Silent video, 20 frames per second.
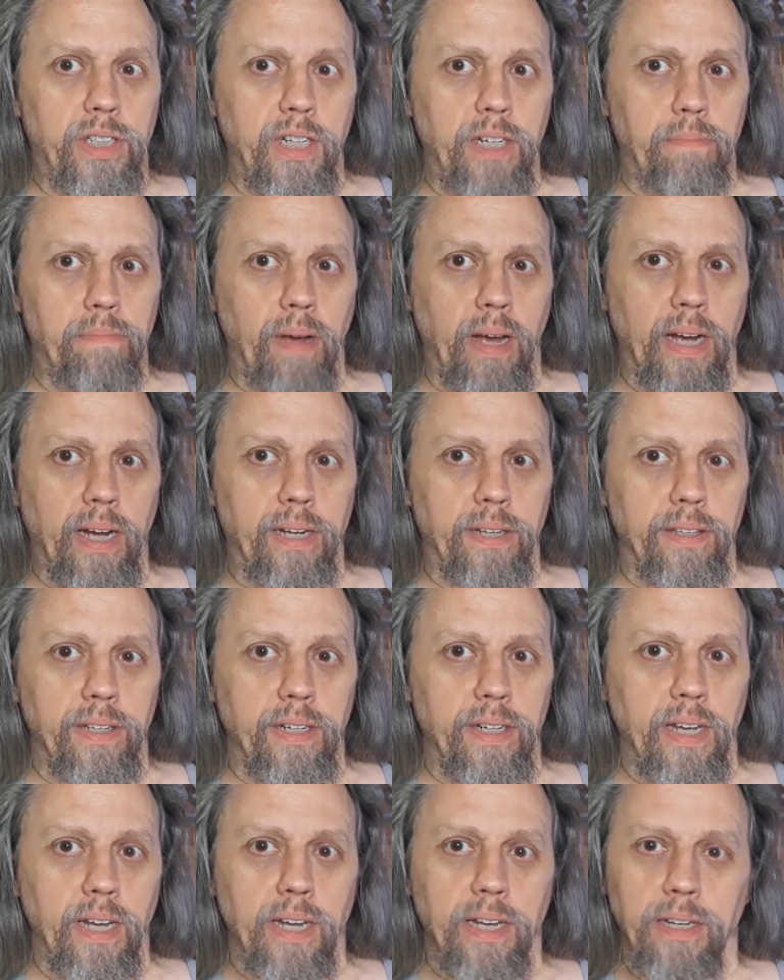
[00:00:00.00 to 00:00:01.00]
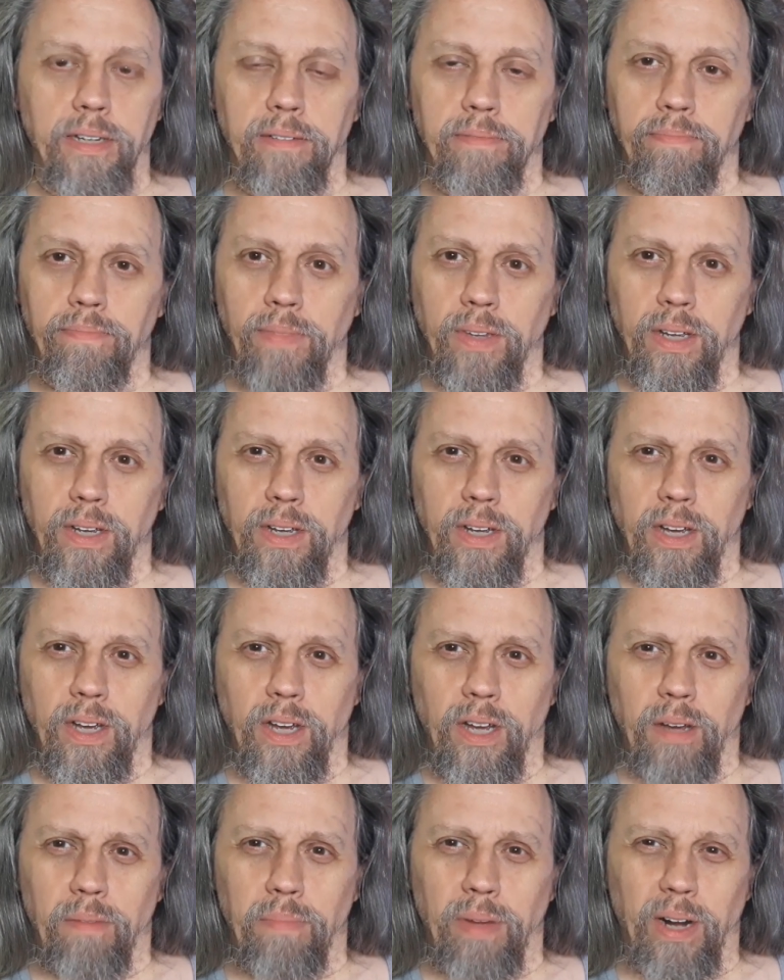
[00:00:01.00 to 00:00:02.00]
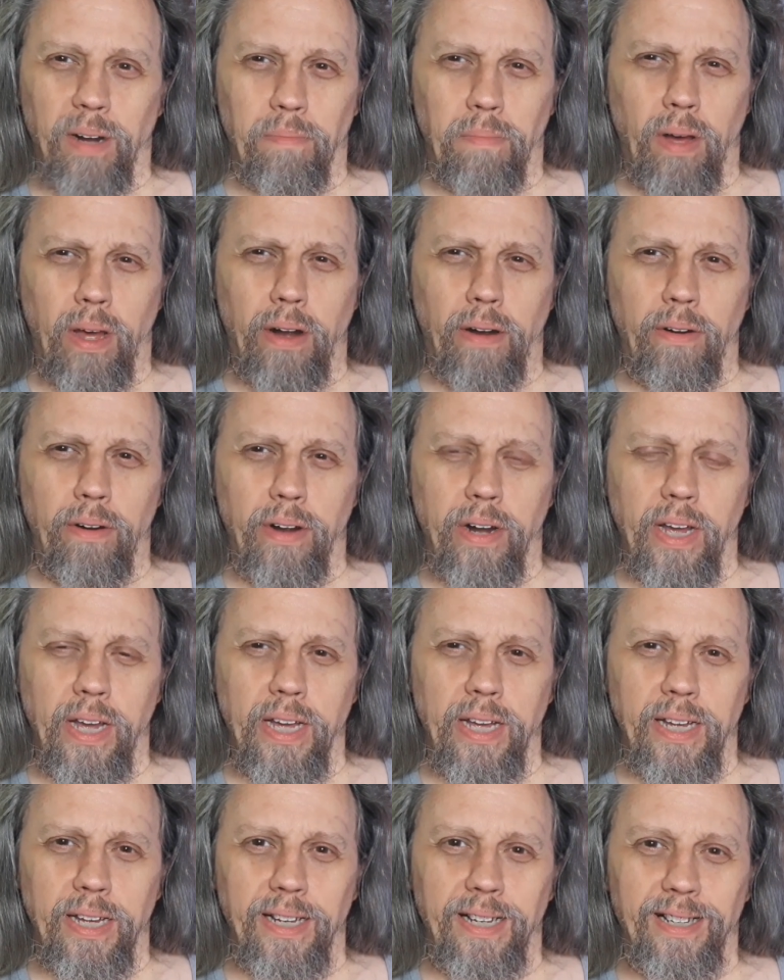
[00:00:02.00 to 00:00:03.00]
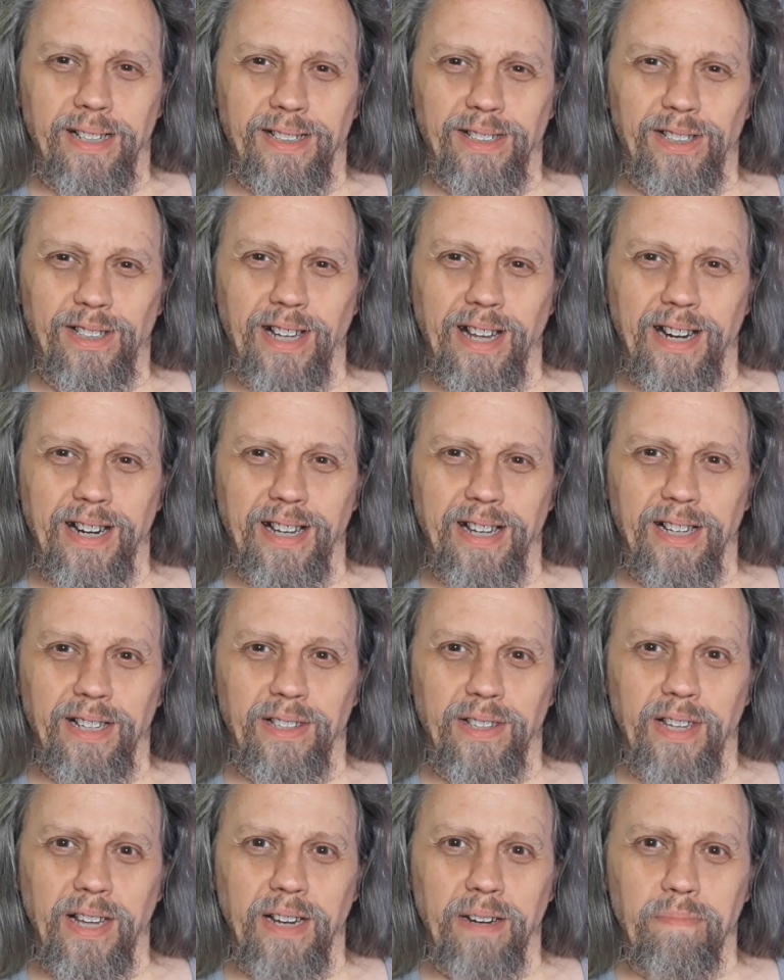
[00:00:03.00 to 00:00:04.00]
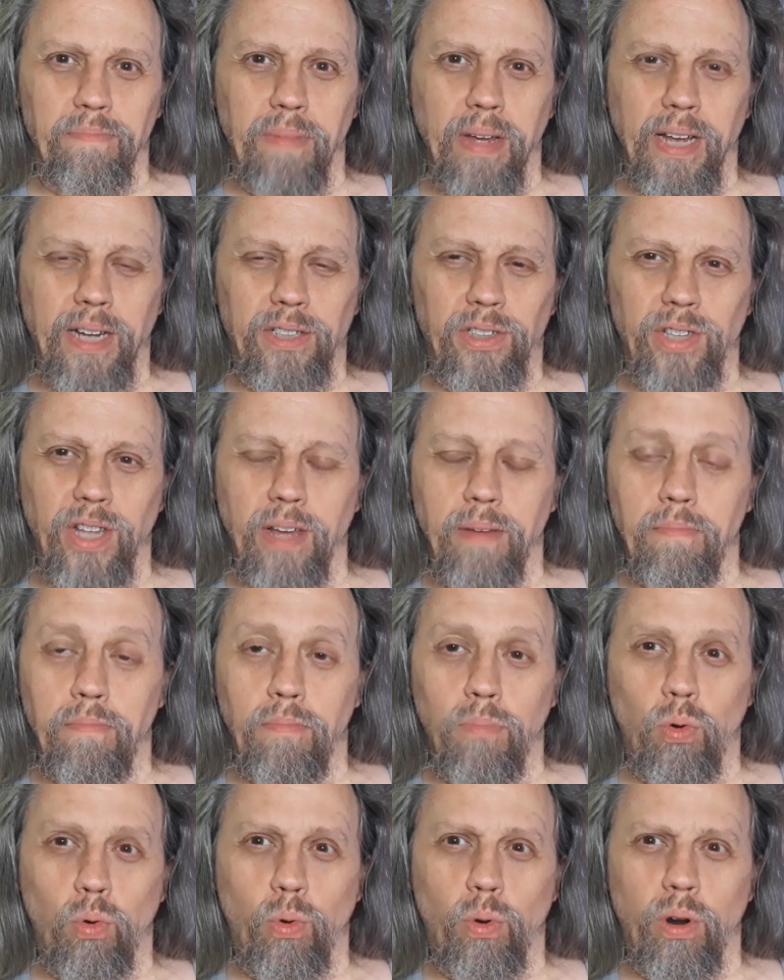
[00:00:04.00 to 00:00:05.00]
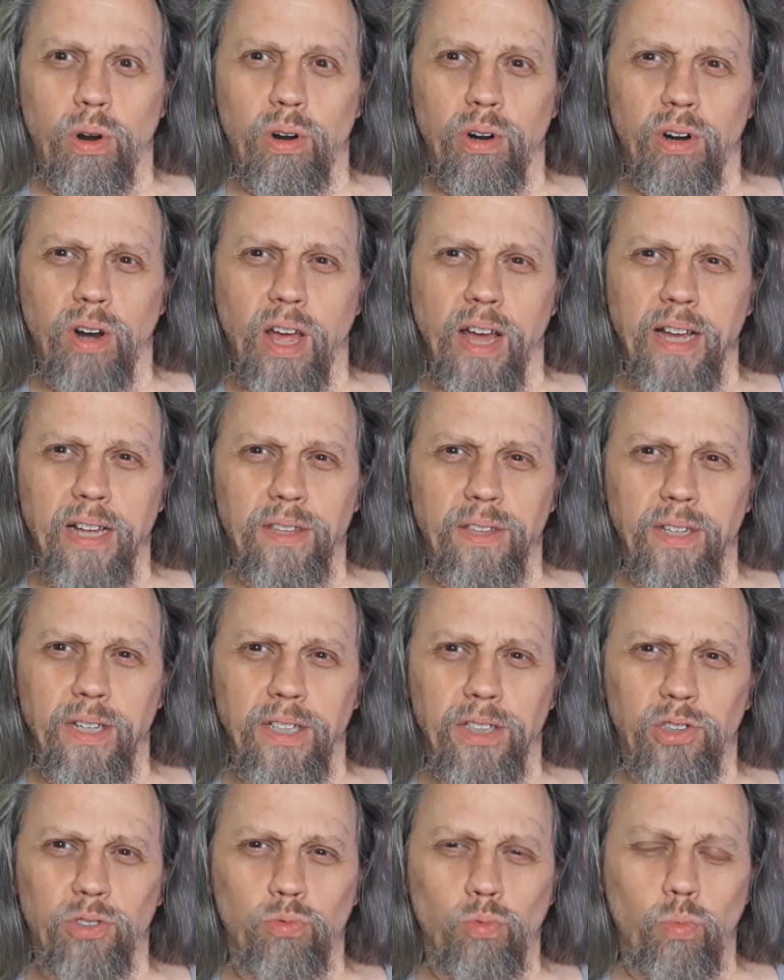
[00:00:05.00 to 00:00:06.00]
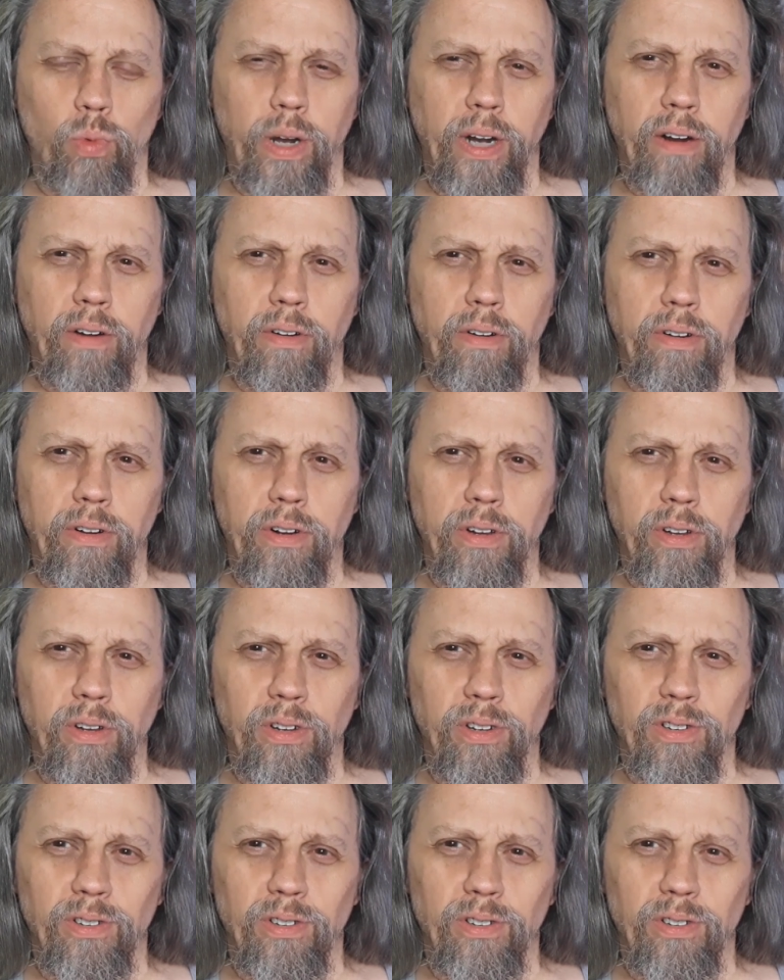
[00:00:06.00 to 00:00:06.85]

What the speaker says: did back in the day. But in modern day setting, that makes them more like this weird,